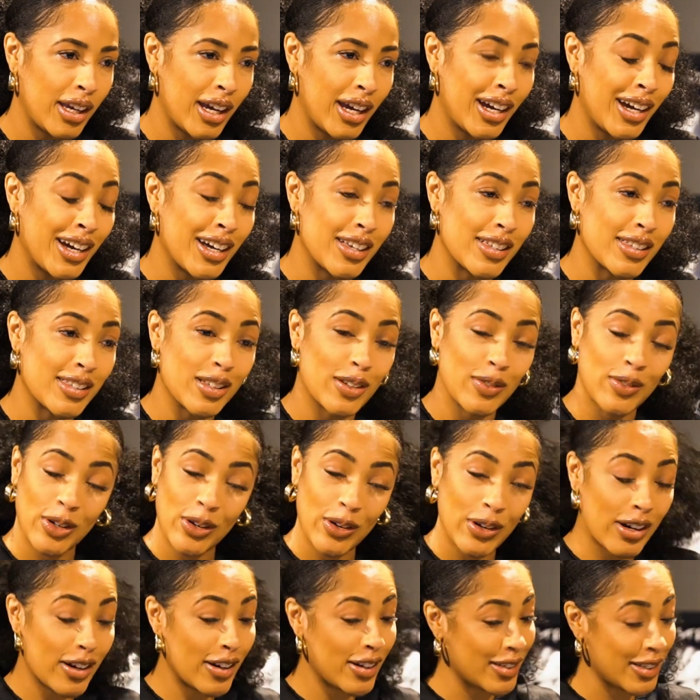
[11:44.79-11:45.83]
Yes, of
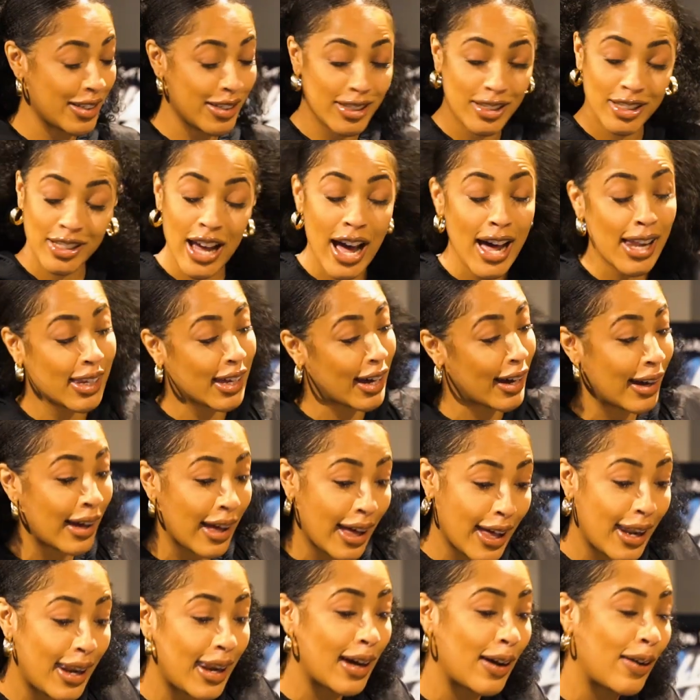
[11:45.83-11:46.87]
course. Inshallah.
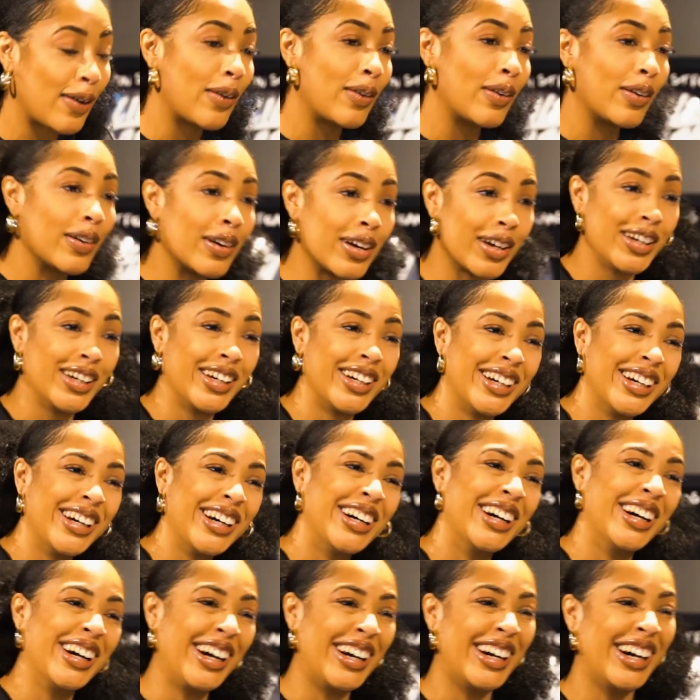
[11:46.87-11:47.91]
Hello.
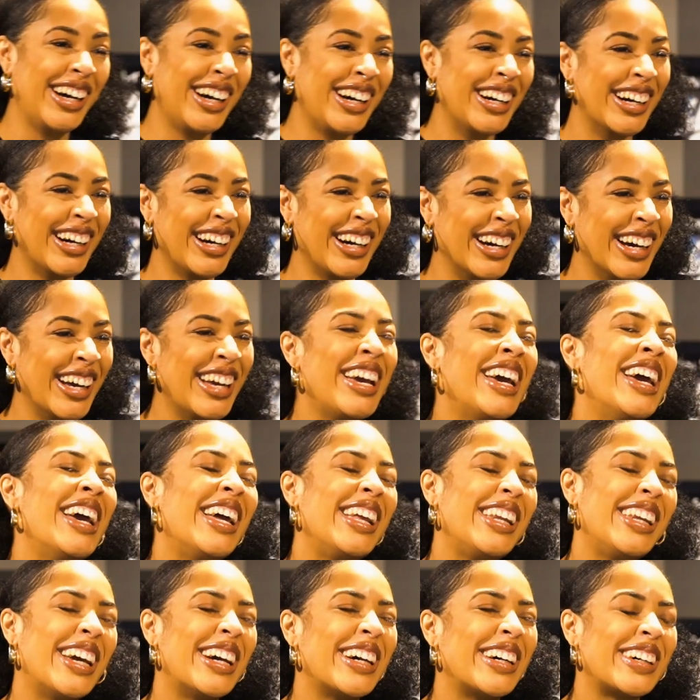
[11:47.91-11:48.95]
Inshallah.
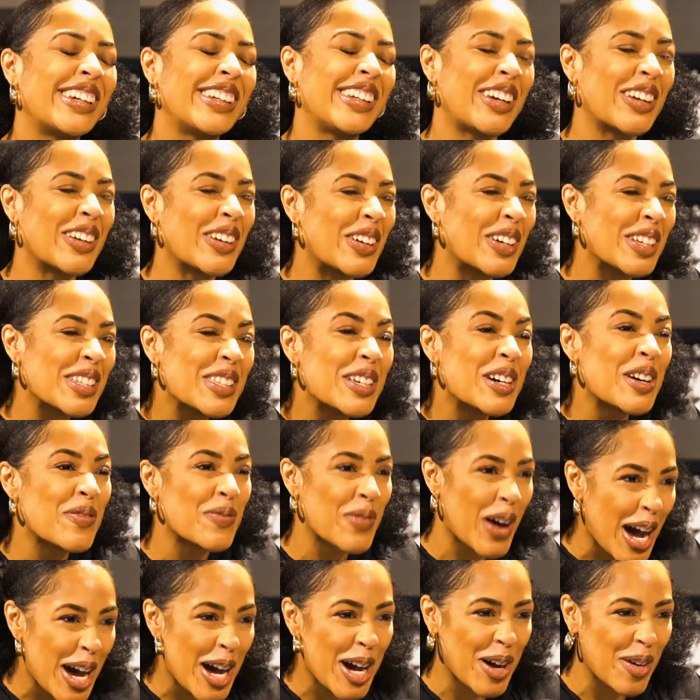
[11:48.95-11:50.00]
Yes. Now, you're also a
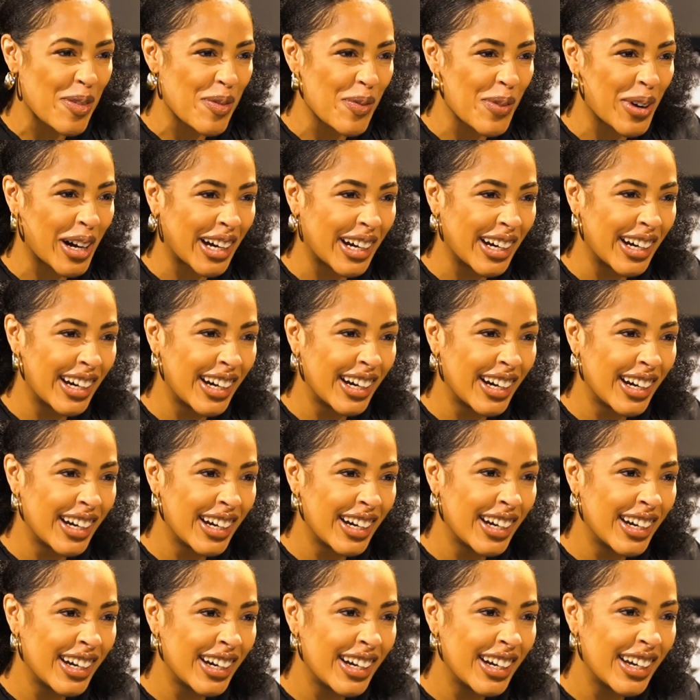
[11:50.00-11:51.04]
mom.
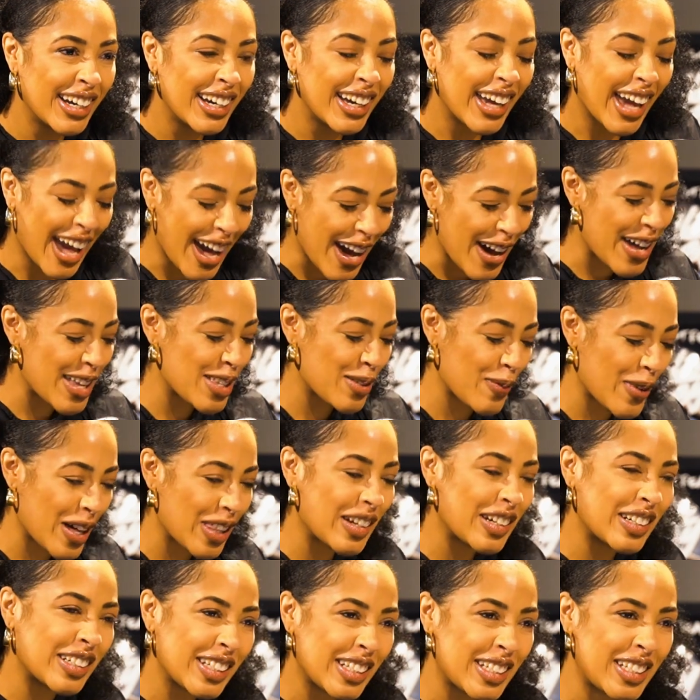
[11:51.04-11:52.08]
Yes. How has
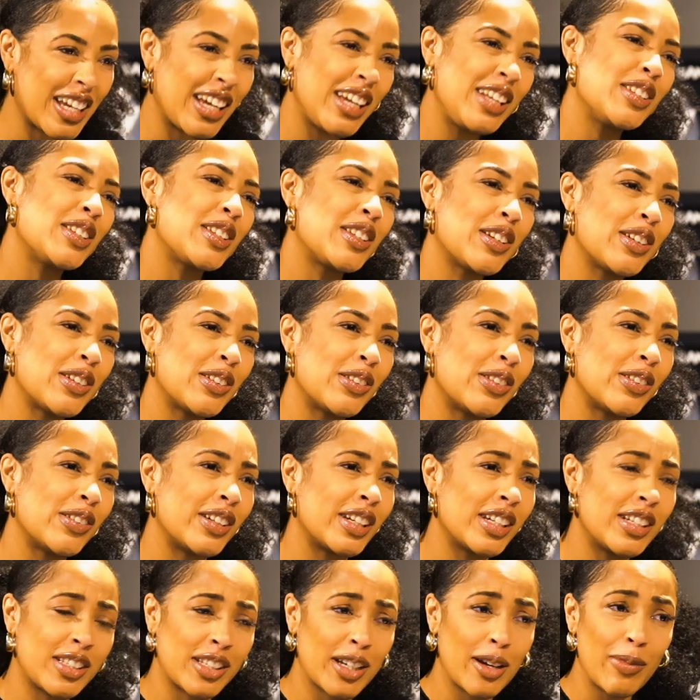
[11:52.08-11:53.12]
motherhood changed you?
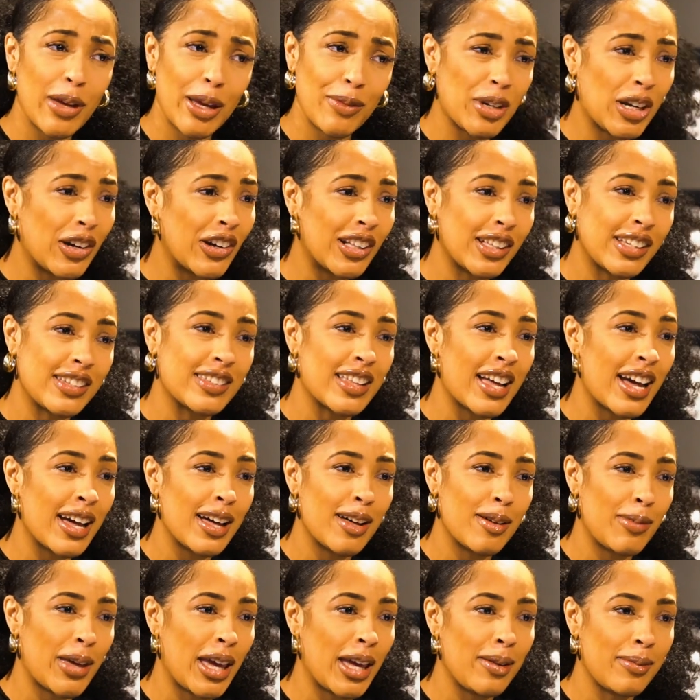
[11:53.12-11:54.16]
Because your baby girl is
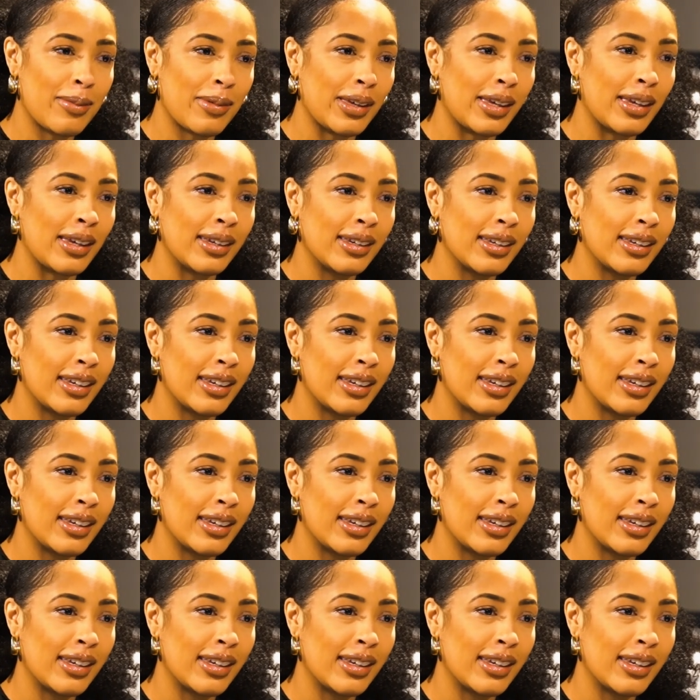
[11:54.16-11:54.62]
not a baby